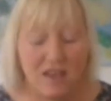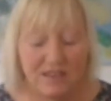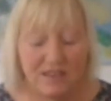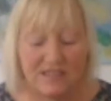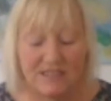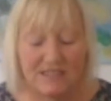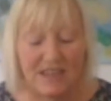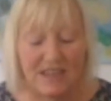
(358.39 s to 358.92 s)

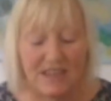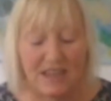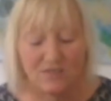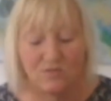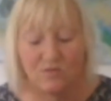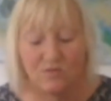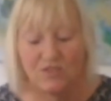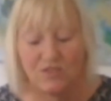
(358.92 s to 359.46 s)
us as the
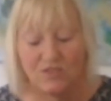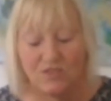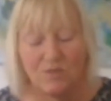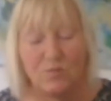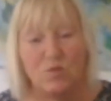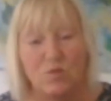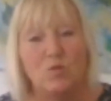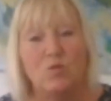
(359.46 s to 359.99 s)
adults to
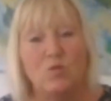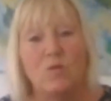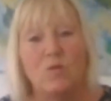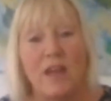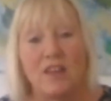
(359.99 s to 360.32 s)
support